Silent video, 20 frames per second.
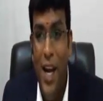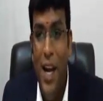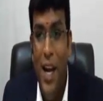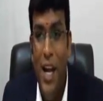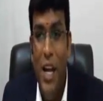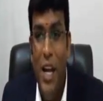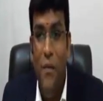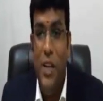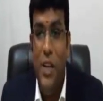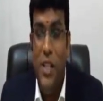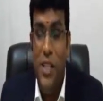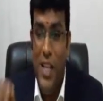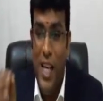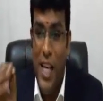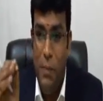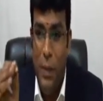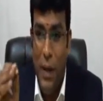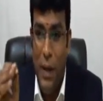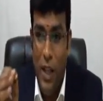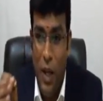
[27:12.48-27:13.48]
which as
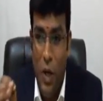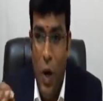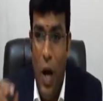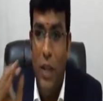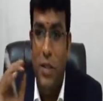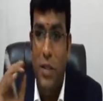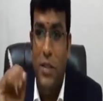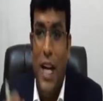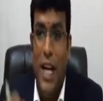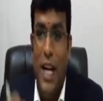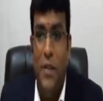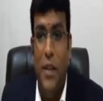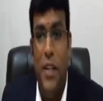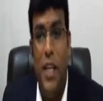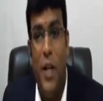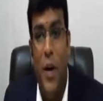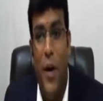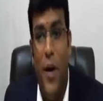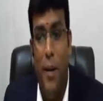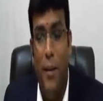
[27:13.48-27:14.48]
per the contract with the
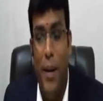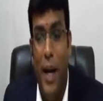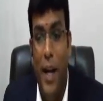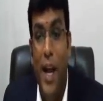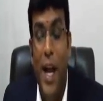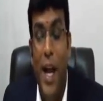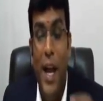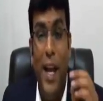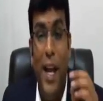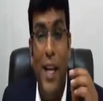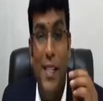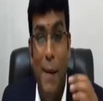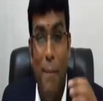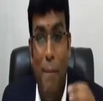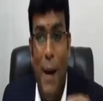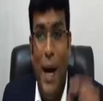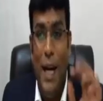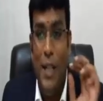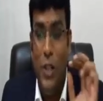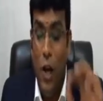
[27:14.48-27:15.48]
government is a
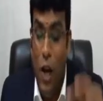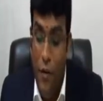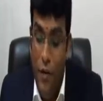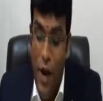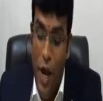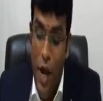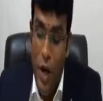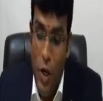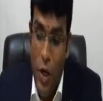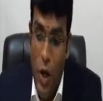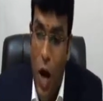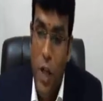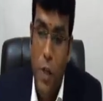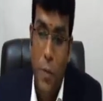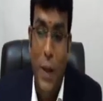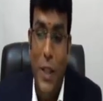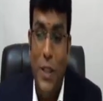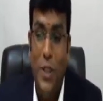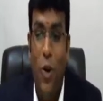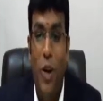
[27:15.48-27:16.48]
part of cost
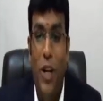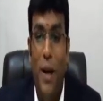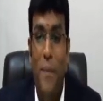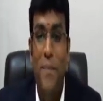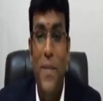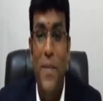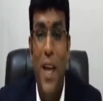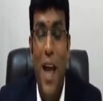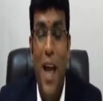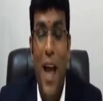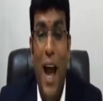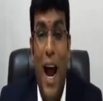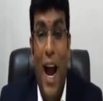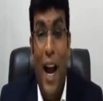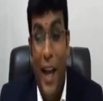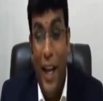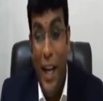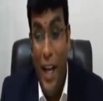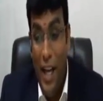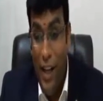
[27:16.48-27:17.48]
petroleum. And
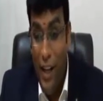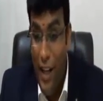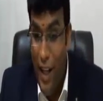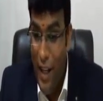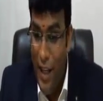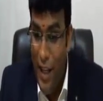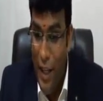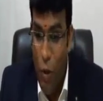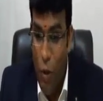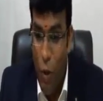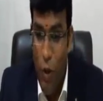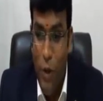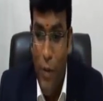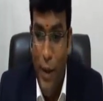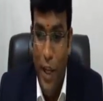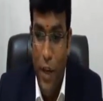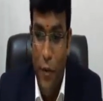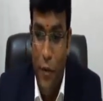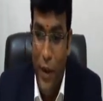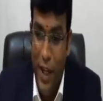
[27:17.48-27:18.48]
I clearly told you, my
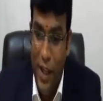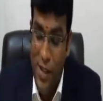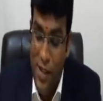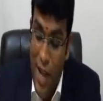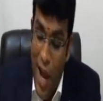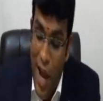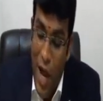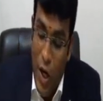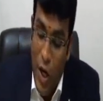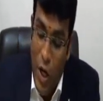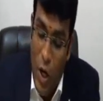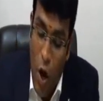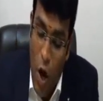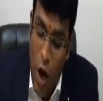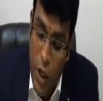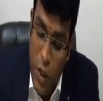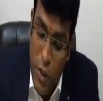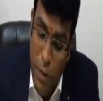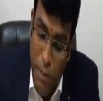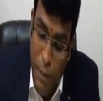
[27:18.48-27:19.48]
dear friends,
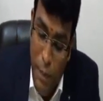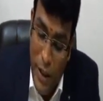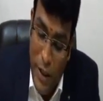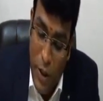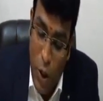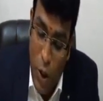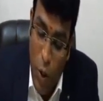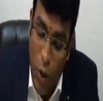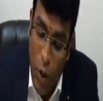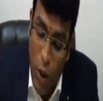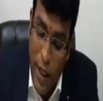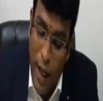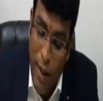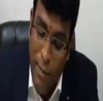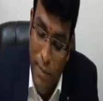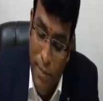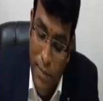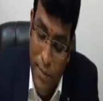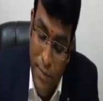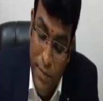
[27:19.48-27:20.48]
cost
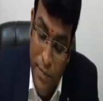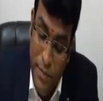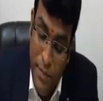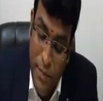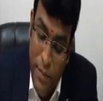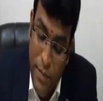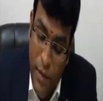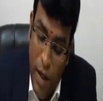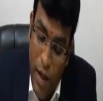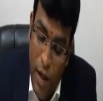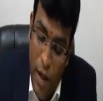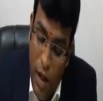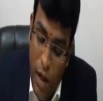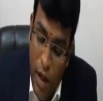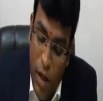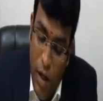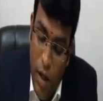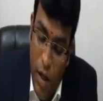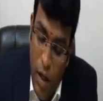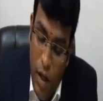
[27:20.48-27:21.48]
petroleum,
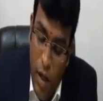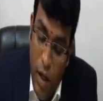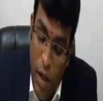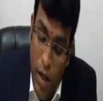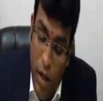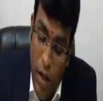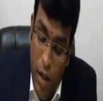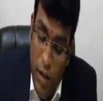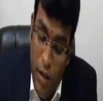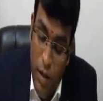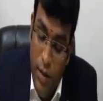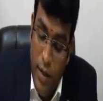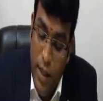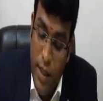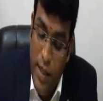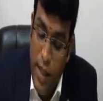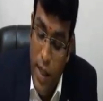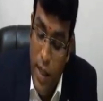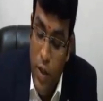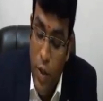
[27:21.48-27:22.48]
this
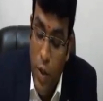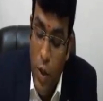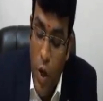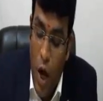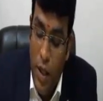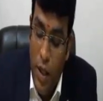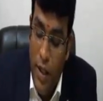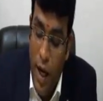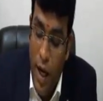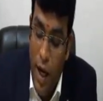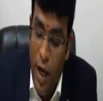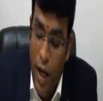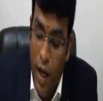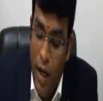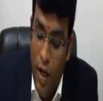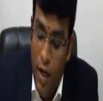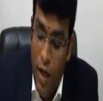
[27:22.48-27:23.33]
is not a